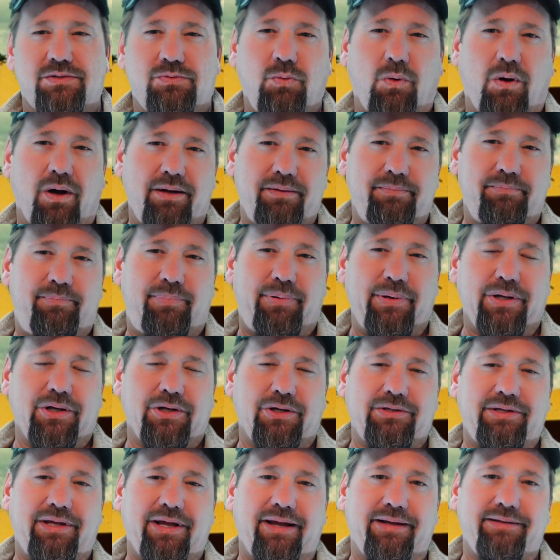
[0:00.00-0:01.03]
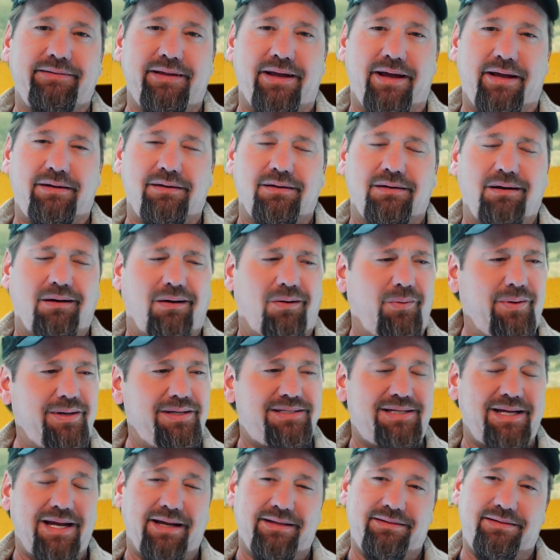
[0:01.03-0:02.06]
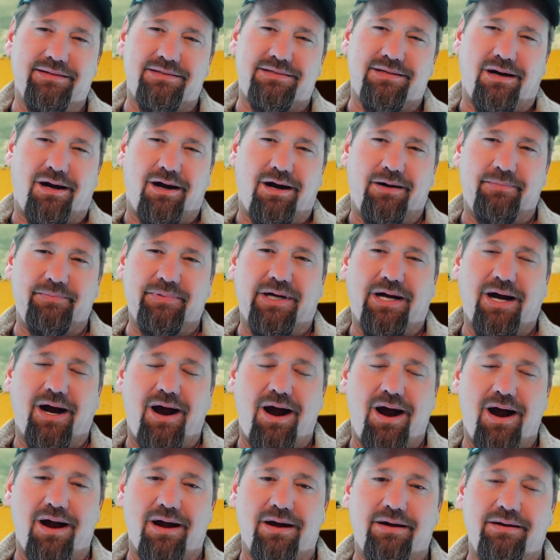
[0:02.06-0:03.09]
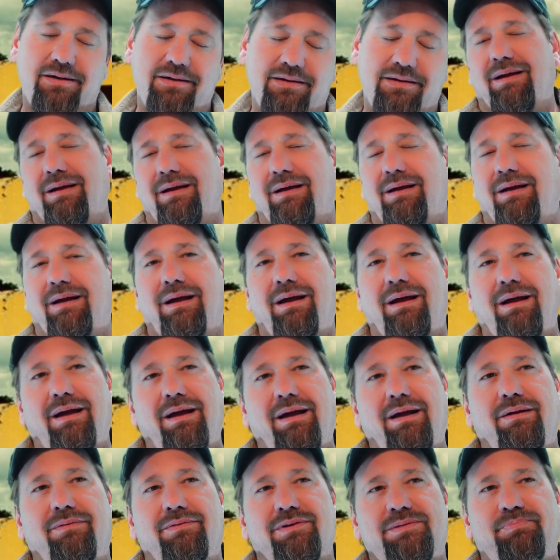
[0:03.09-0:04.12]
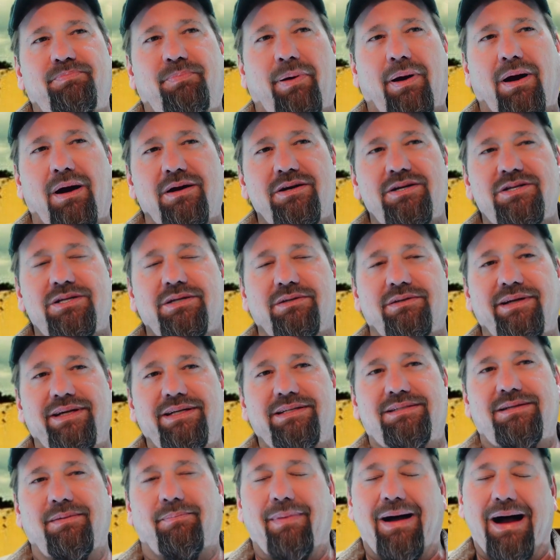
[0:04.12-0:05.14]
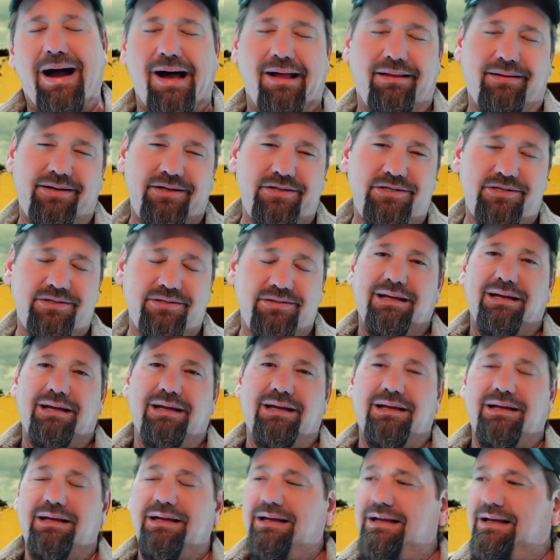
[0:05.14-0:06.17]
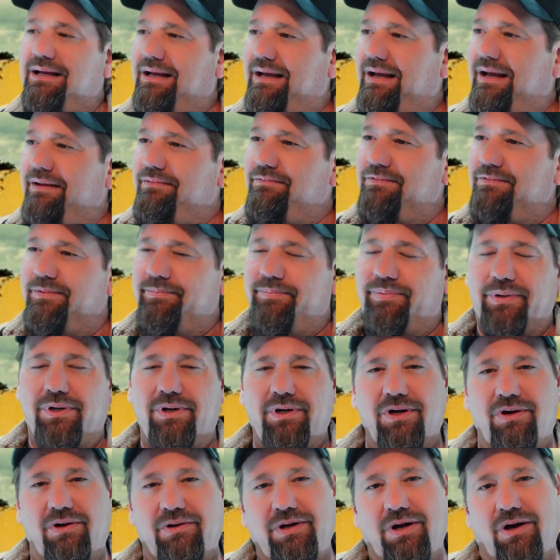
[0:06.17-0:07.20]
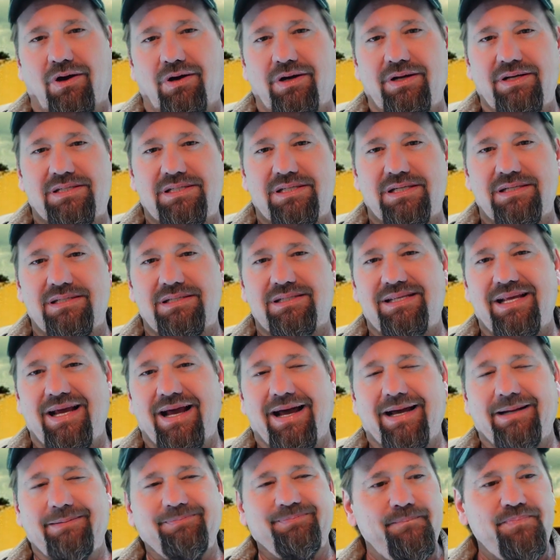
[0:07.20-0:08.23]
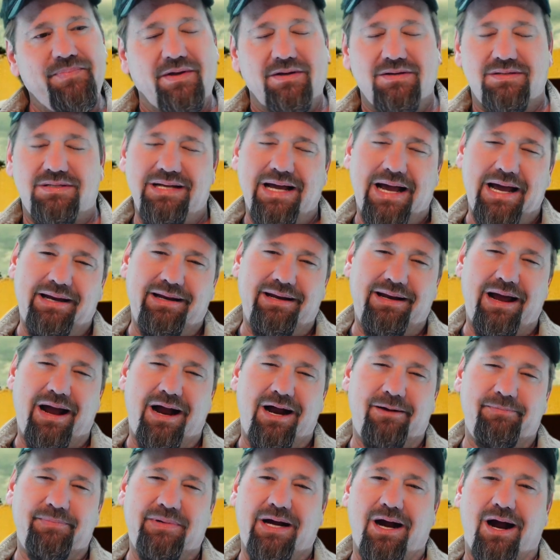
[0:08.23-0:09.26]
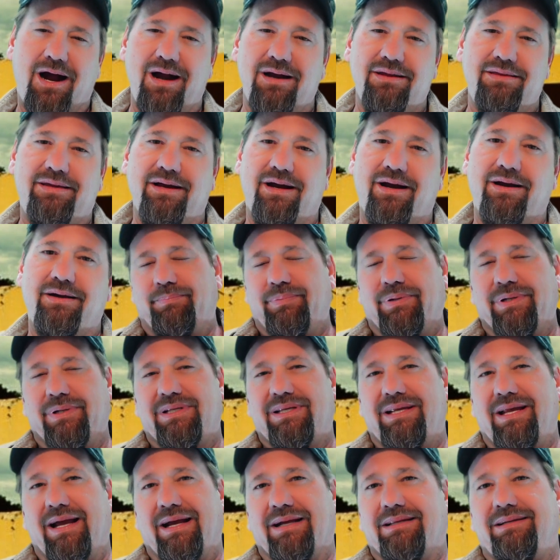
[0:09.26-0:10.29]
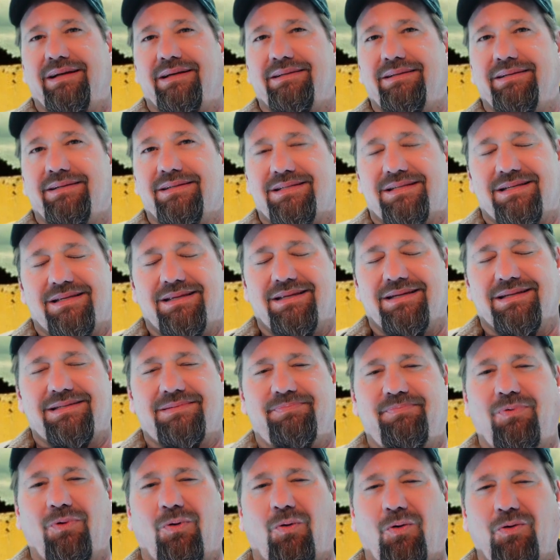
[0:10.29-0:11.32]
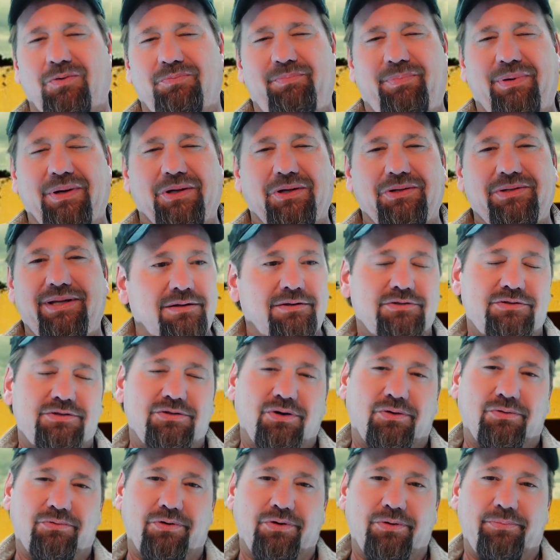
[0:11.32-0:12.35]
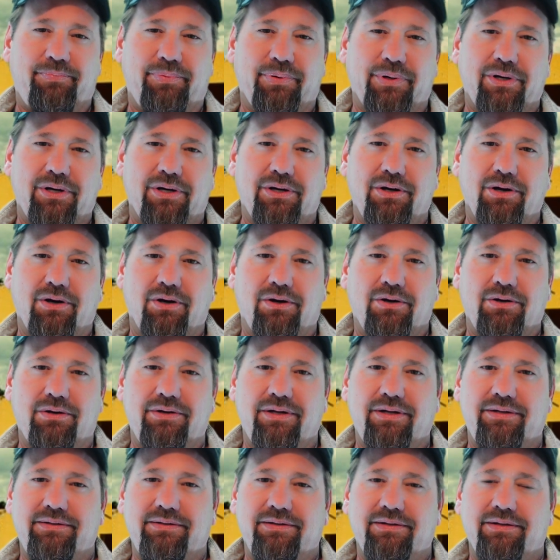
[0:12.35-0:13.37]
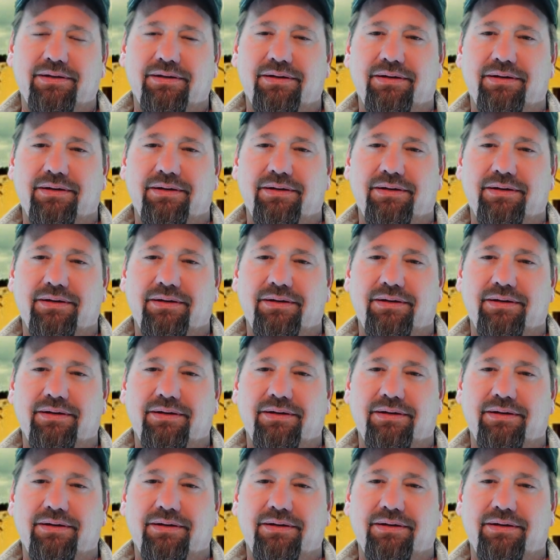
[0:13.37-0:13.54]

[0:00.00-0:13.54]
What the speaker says: one building that always had this armed guard. It was partially demolished, and Roberto notices that there's not an armed guard there protecting this old building. So Roberto and